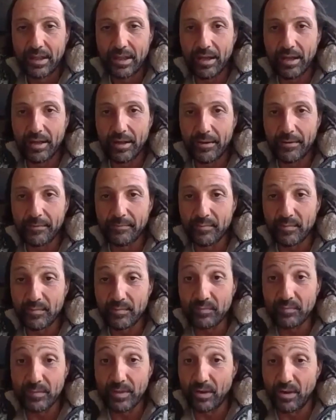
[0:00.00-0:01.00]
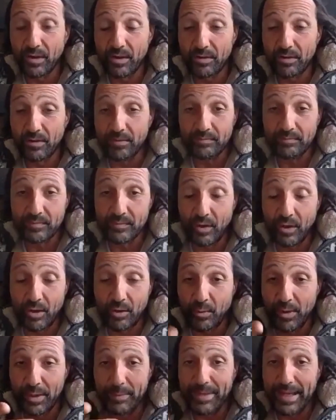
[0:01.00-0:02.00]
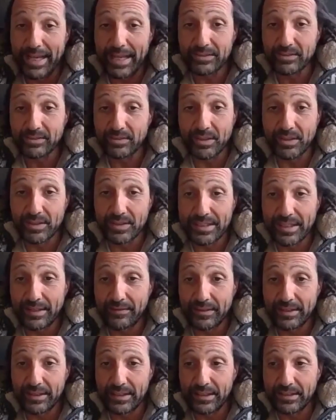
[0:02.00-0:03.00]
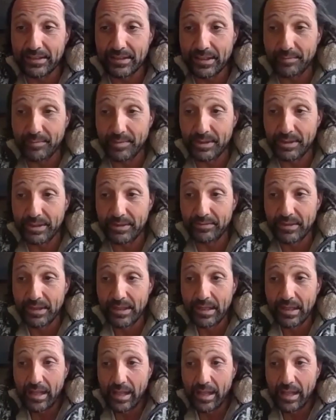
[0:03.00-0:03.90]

um, all all the way back to the 70s, I believe.